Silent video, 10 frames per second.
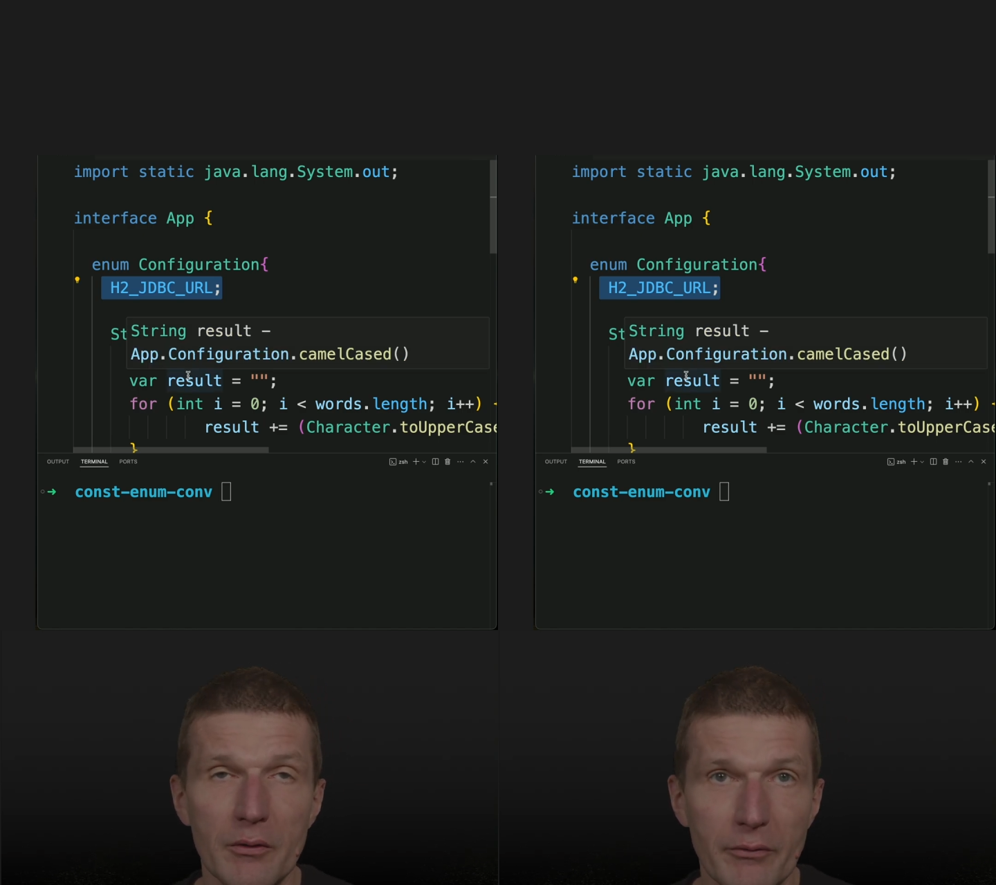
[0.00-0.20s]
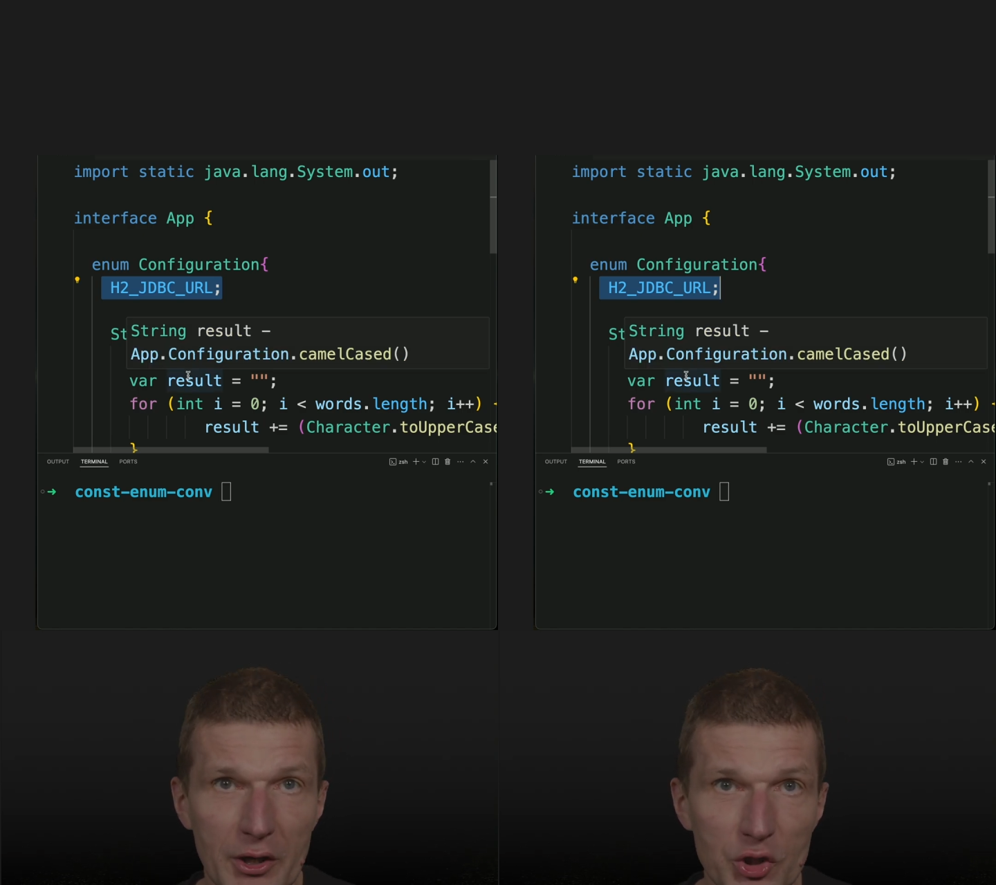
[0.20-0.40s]

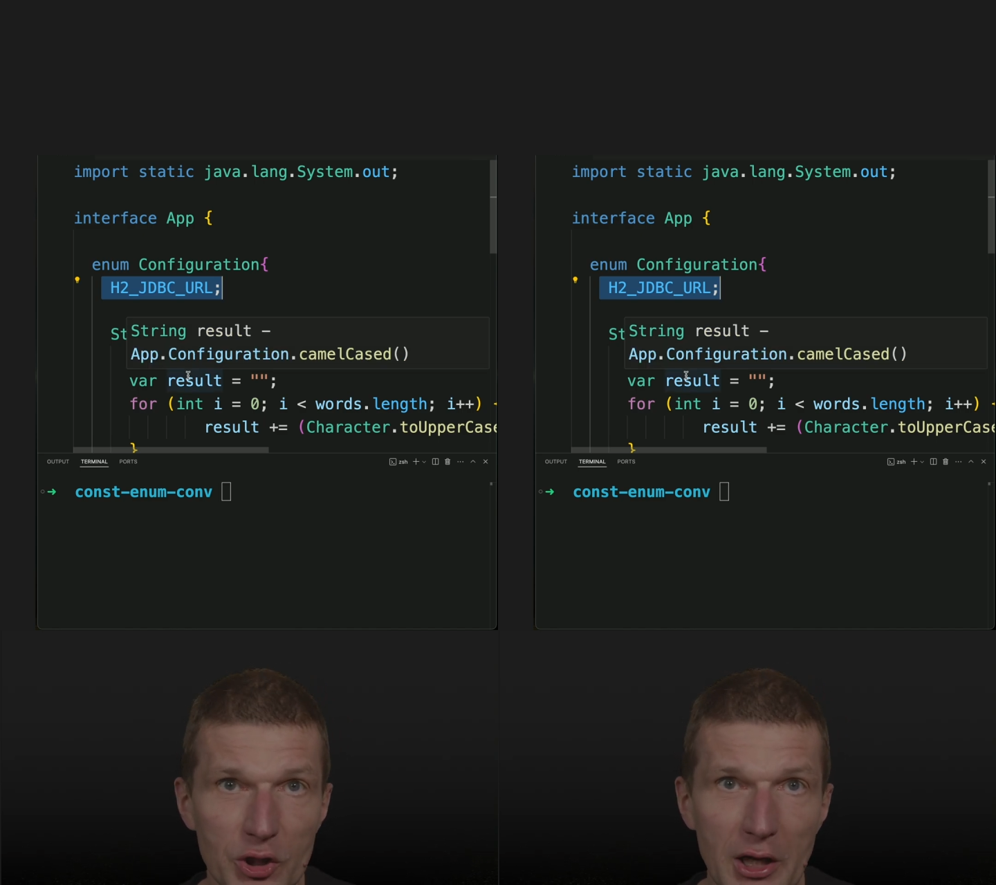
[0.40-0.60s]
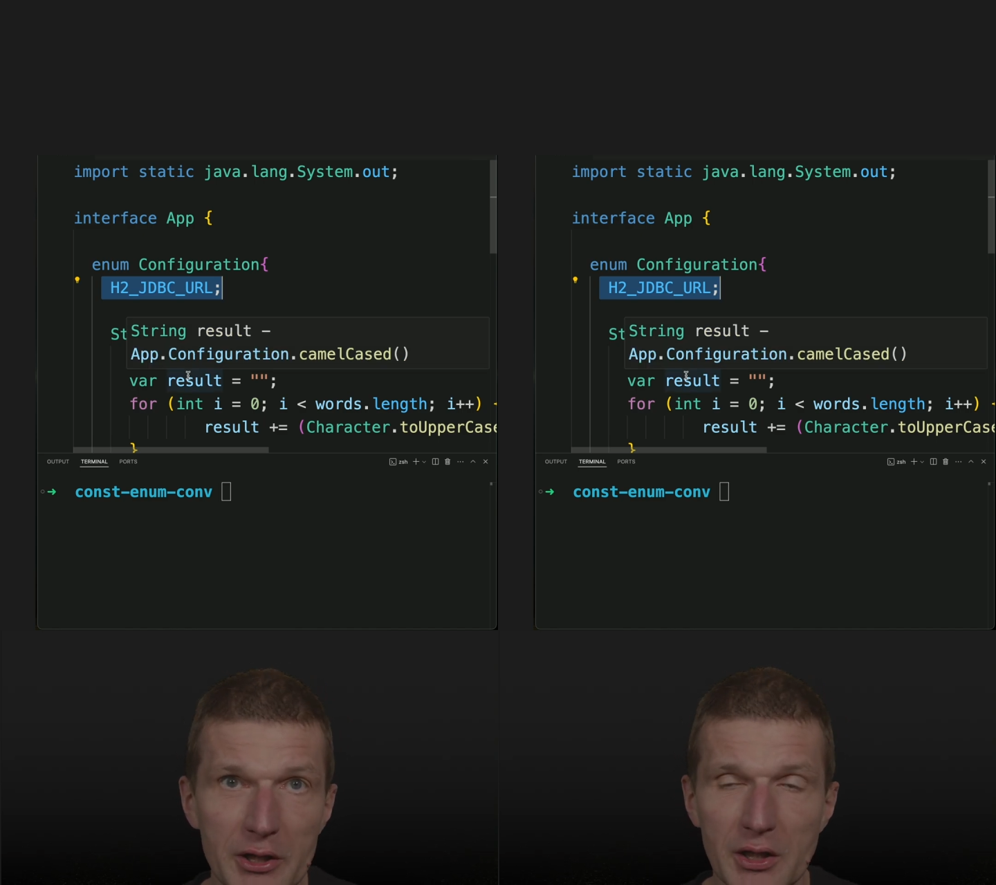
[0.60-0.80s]

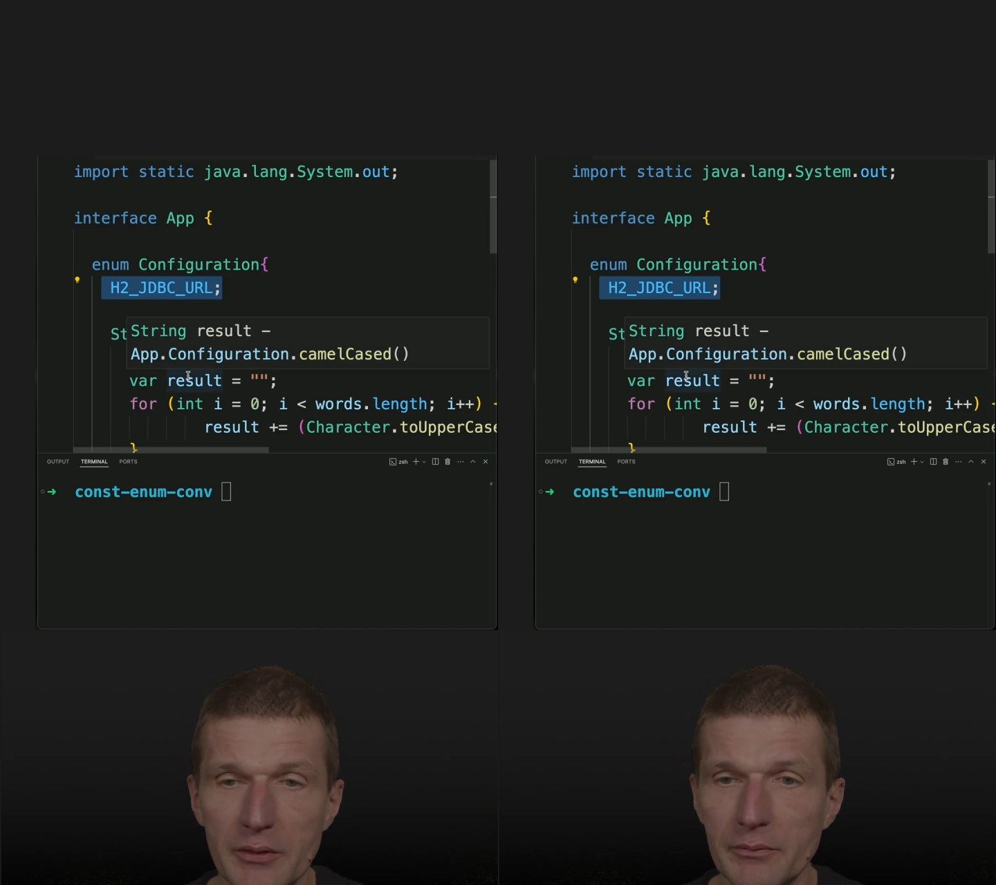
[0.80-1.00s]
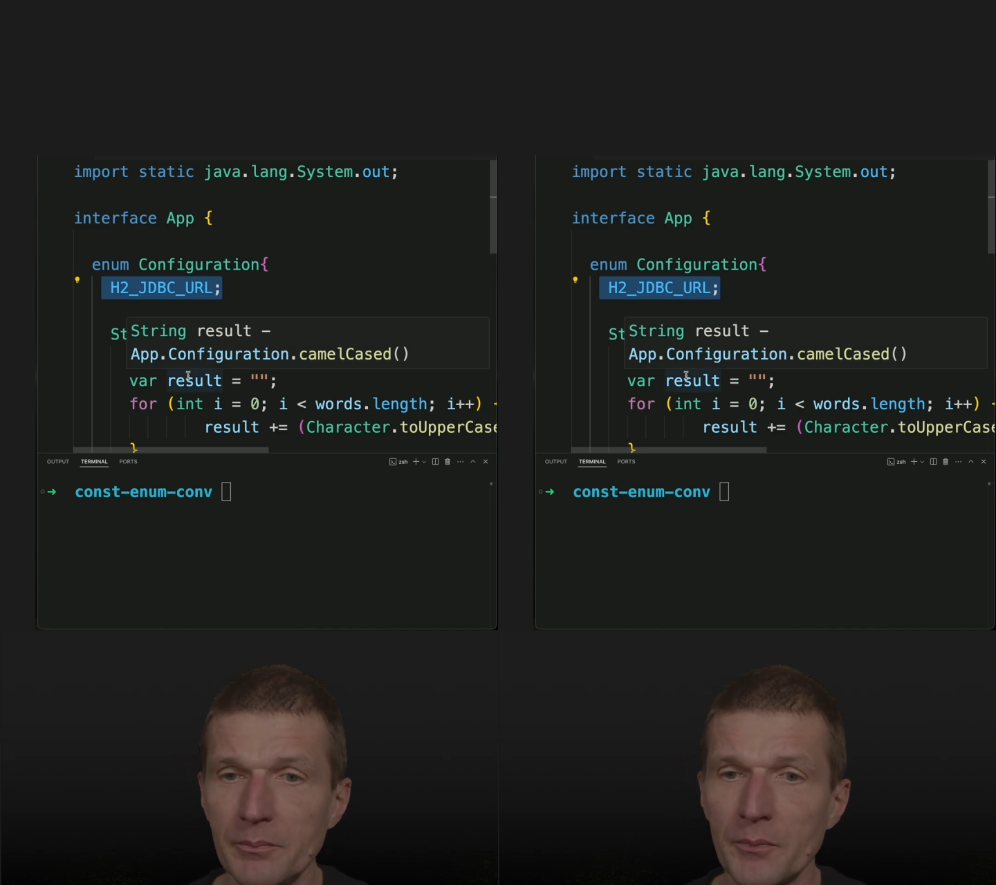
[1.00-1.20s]
functionality
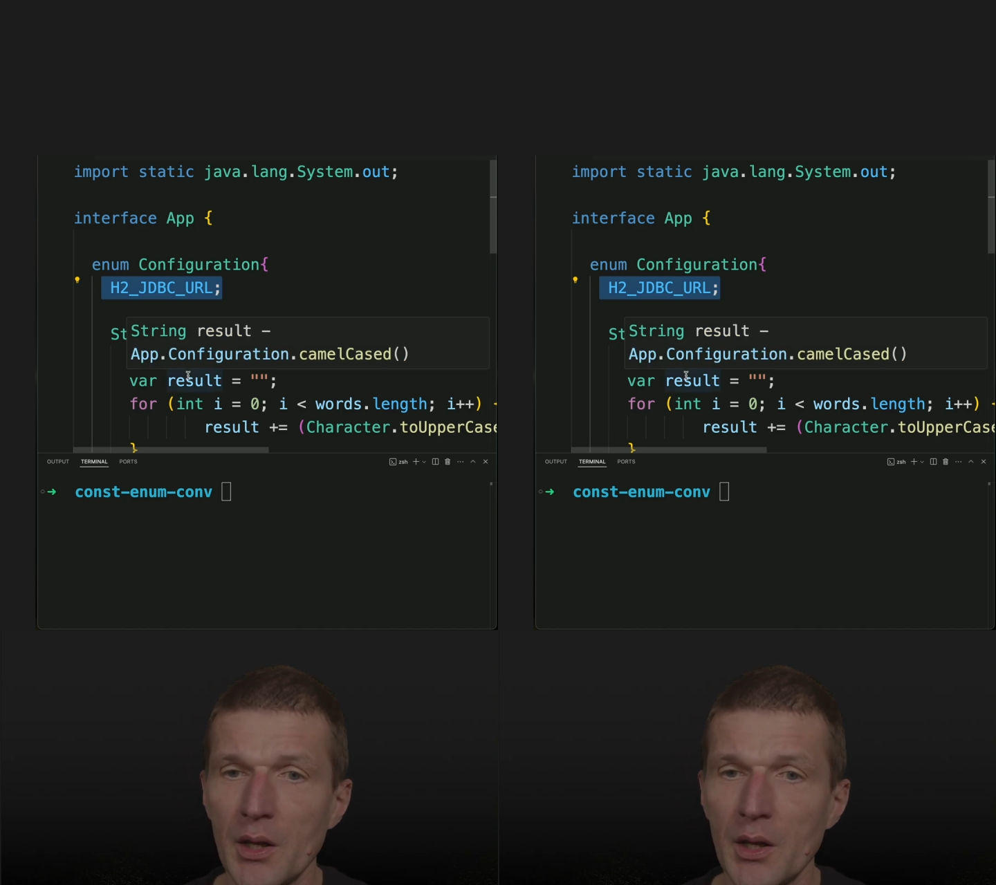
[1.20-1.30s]
even.